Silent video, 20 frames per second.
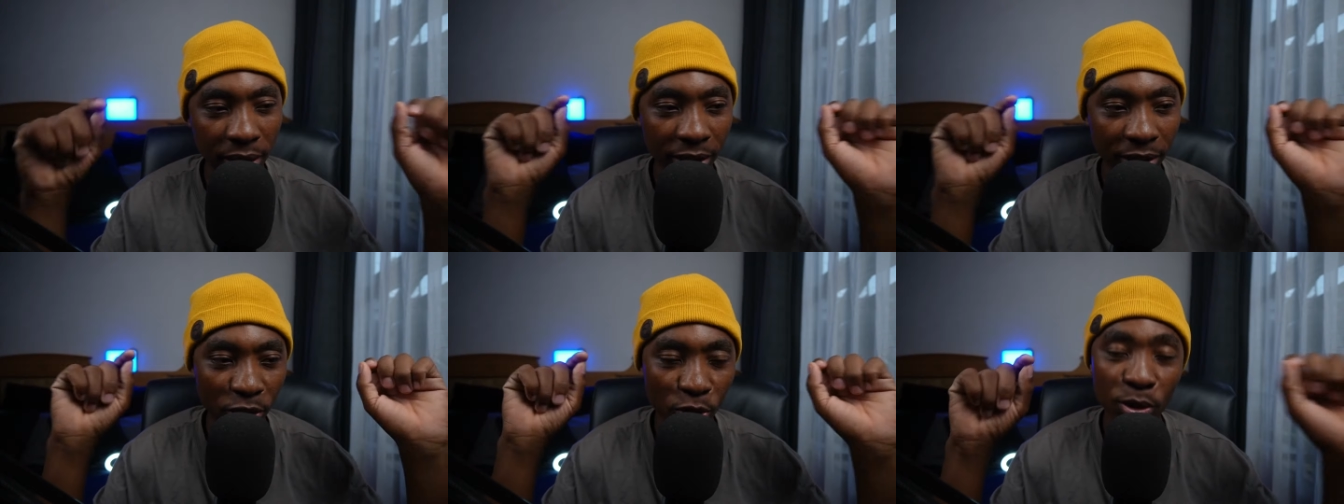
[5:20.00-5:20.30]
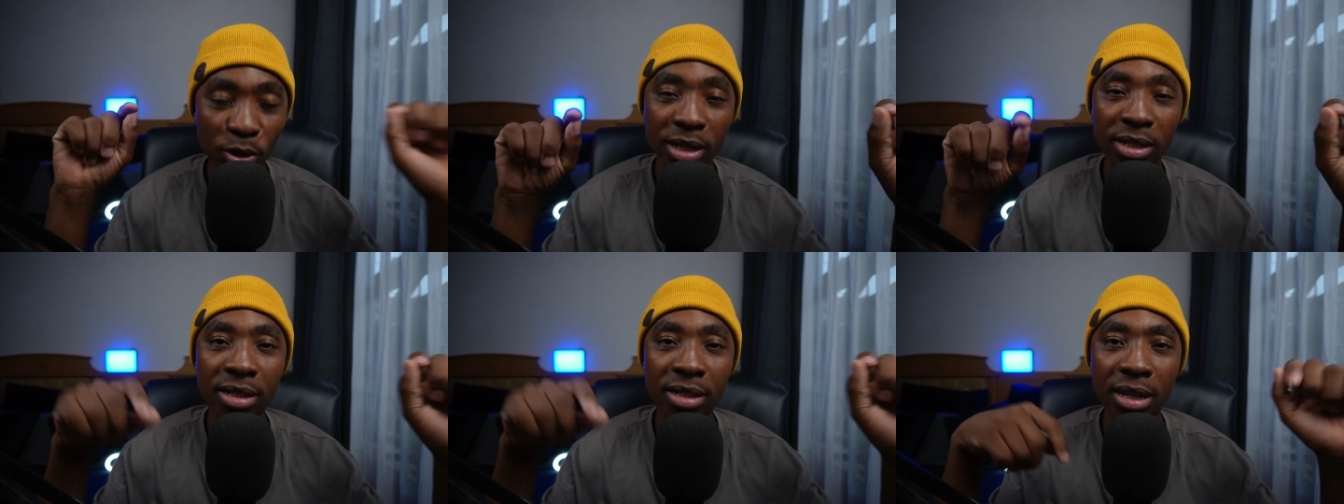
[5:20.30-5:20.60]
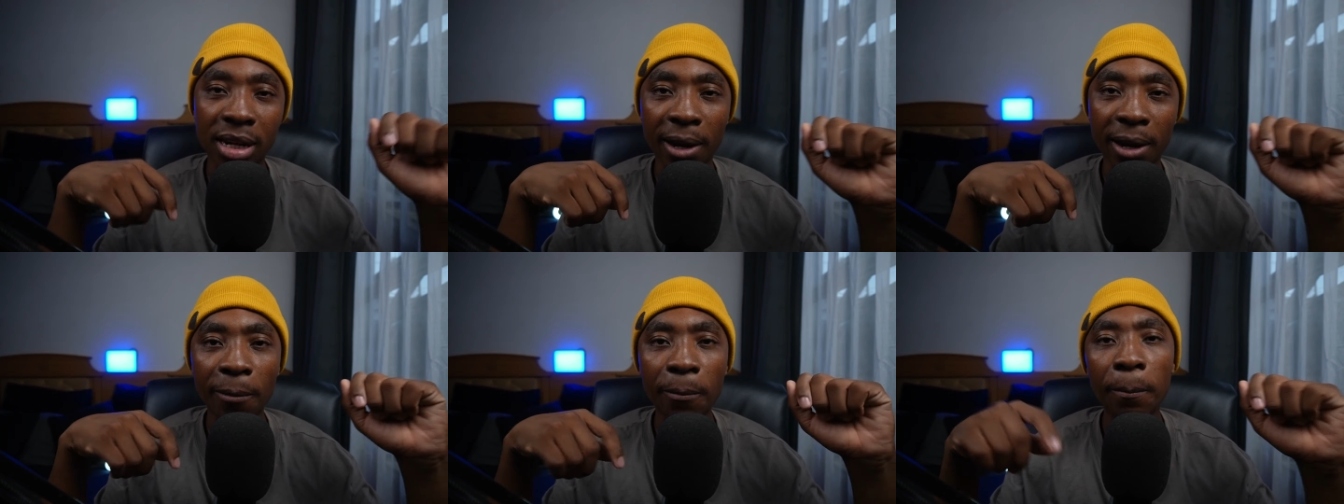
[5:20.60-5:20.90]
to
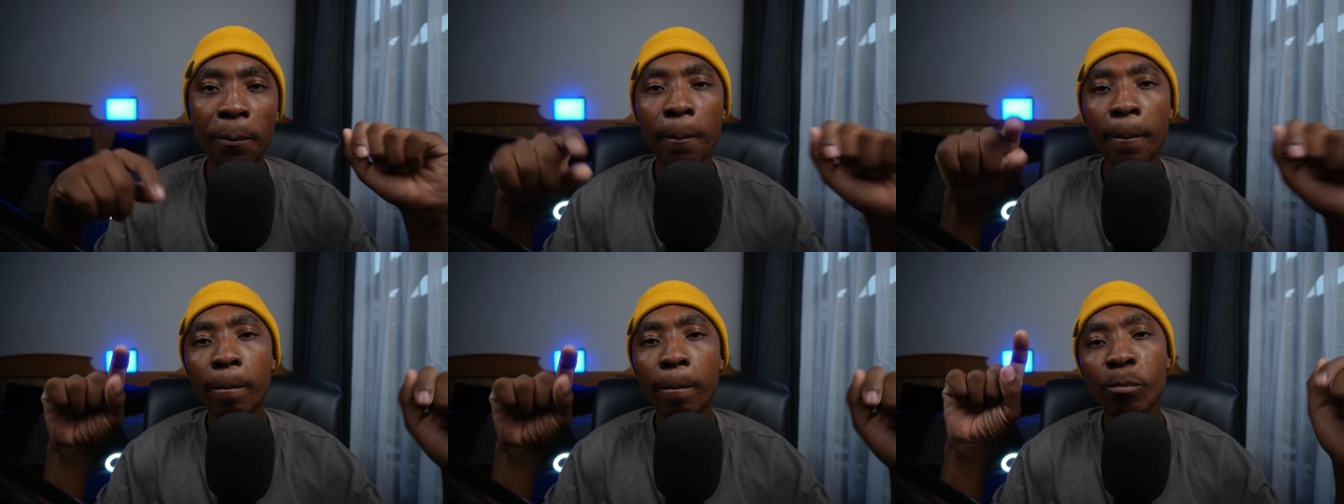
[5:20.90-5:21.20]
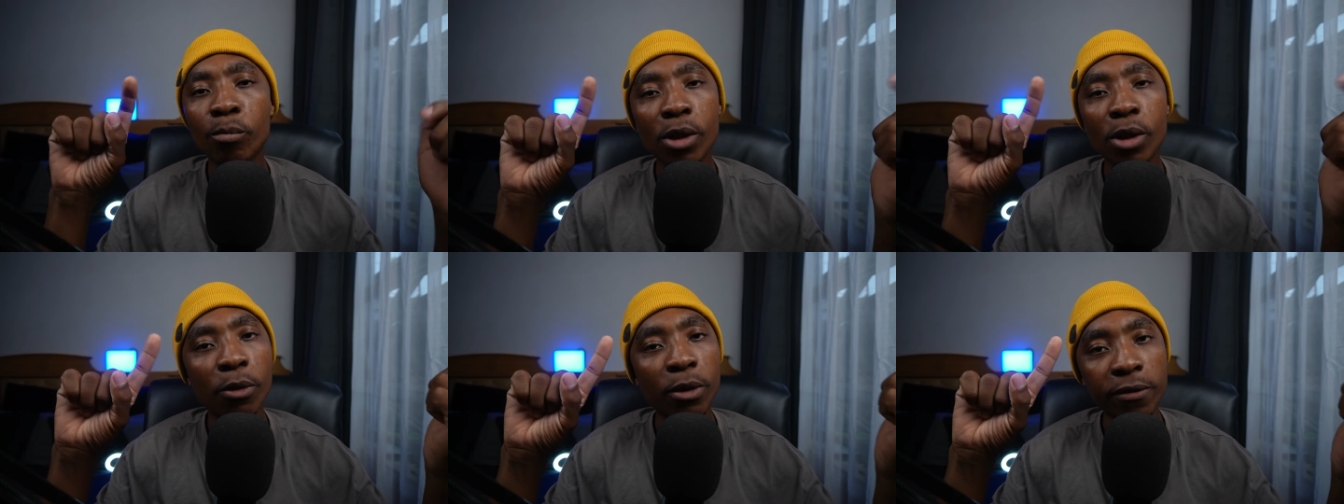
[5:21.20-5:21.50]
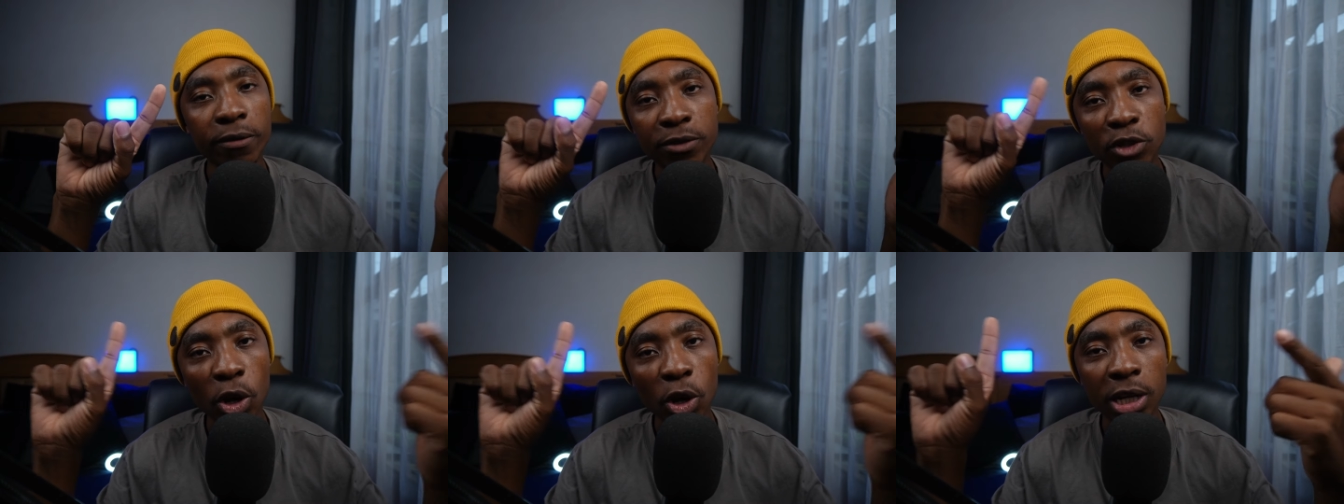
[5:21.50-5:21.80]
yesterday,
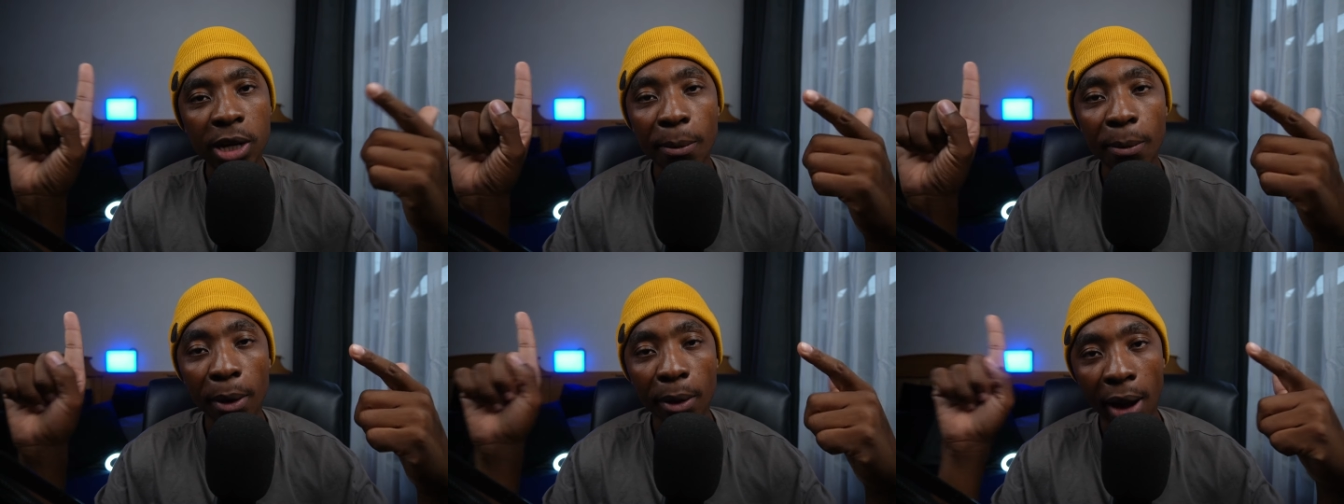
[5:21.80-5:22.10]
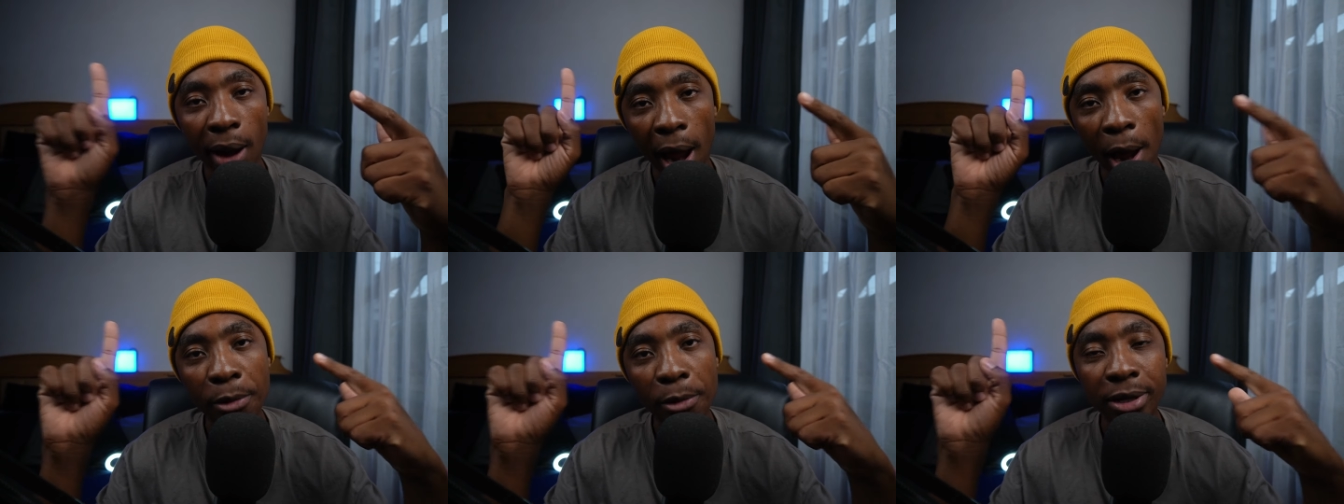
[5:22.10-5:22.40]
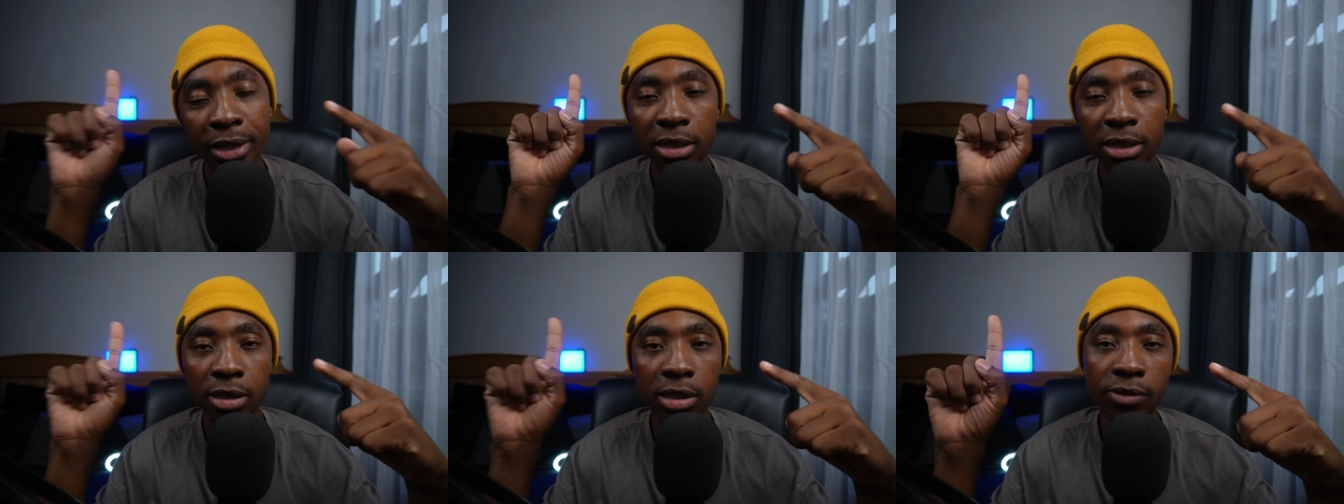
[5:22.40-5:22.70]
we've talked about how
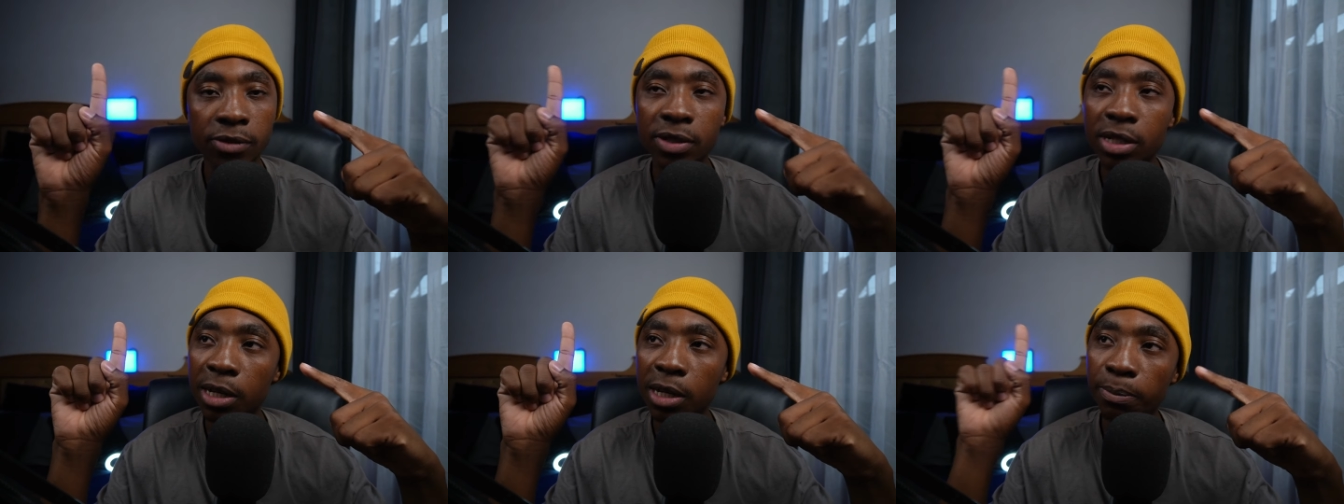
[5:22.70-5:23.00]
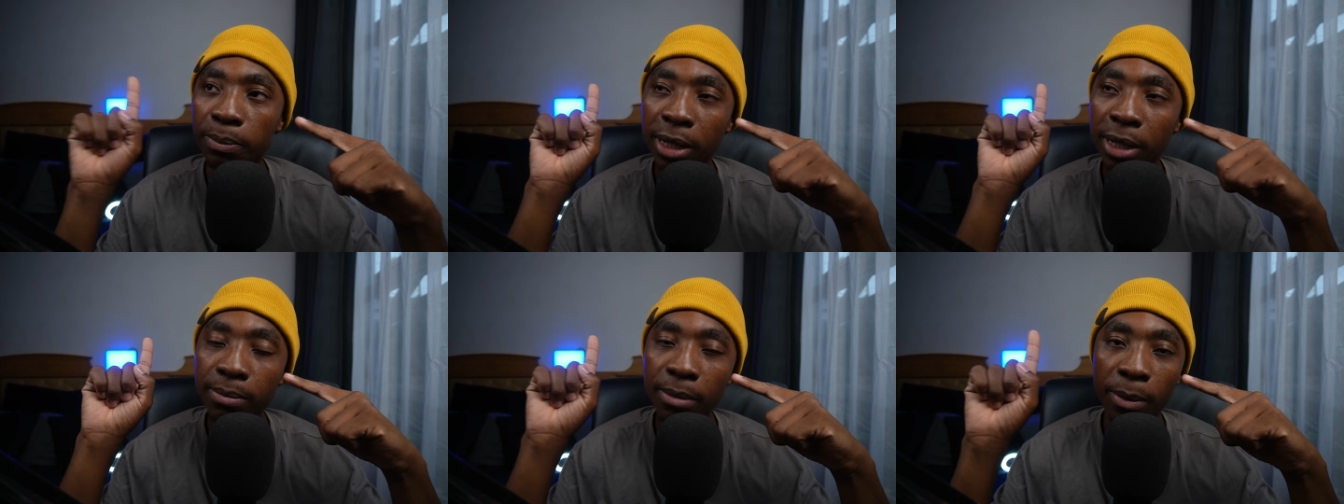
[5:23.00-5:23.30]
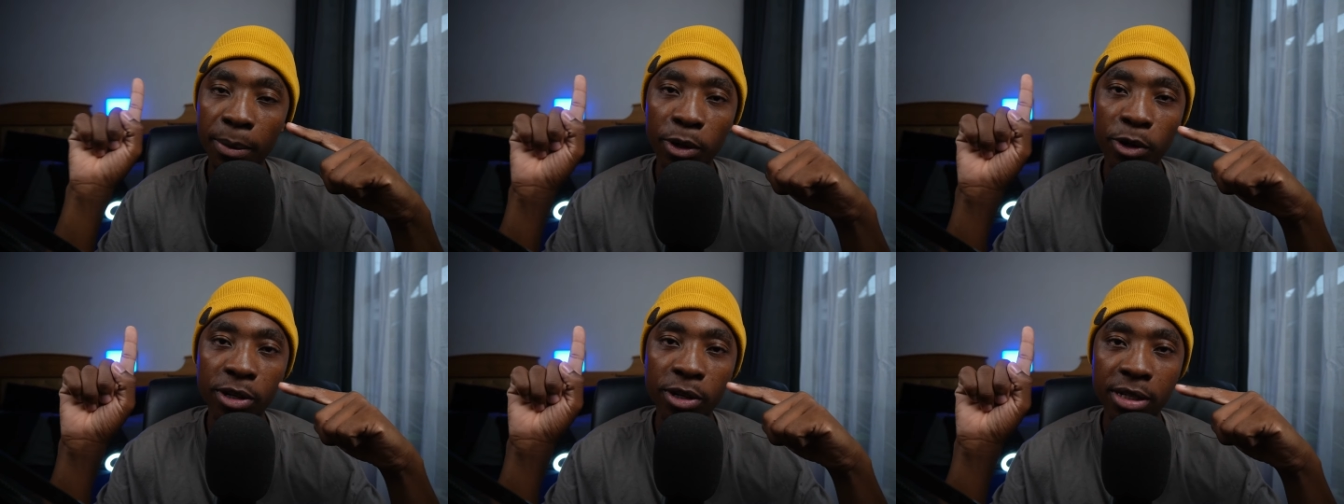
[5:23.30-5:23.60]
Kaizer Chiefs can beat
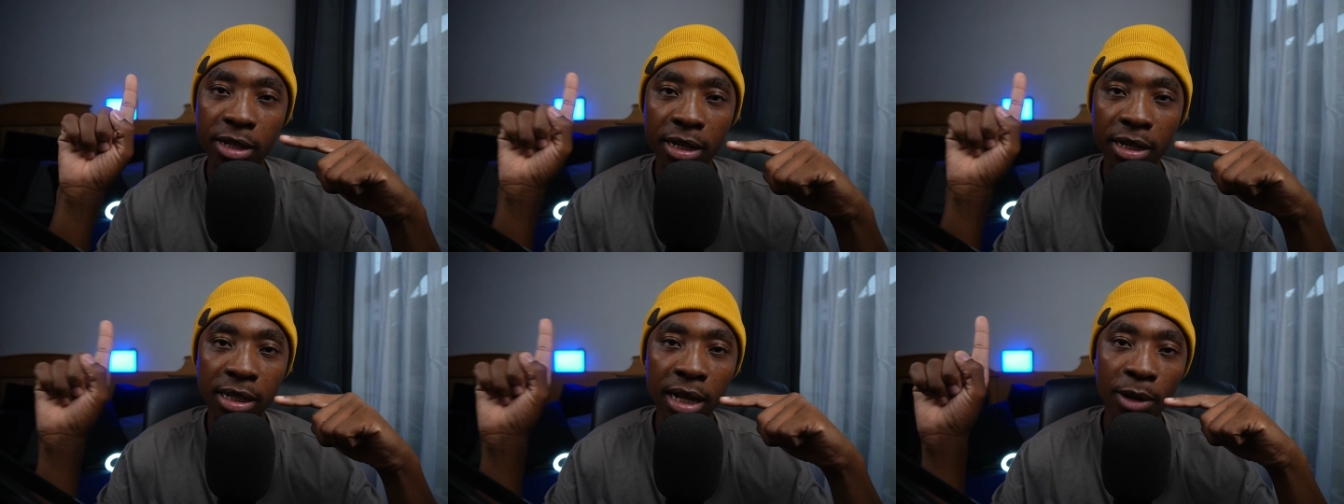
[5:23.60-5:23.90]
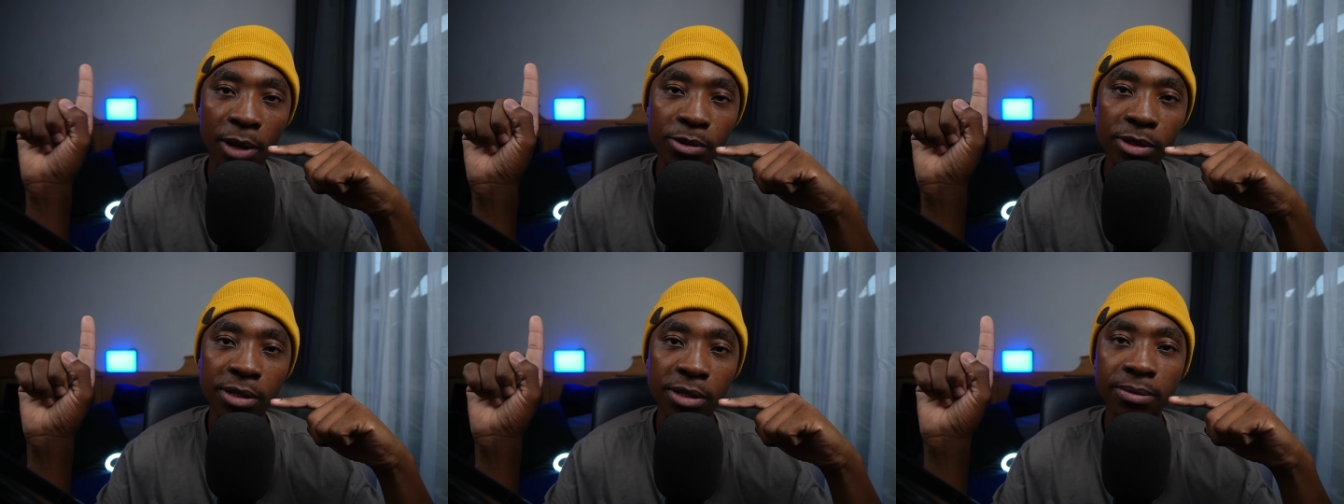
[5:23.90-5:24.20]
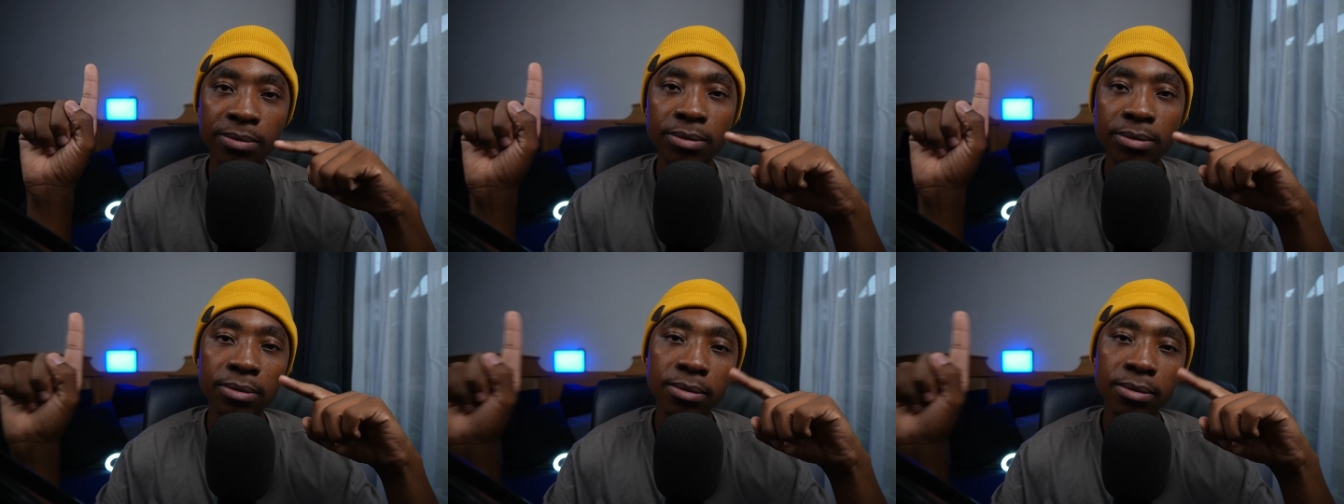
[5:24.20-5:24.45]
Mamelodi Sundowns.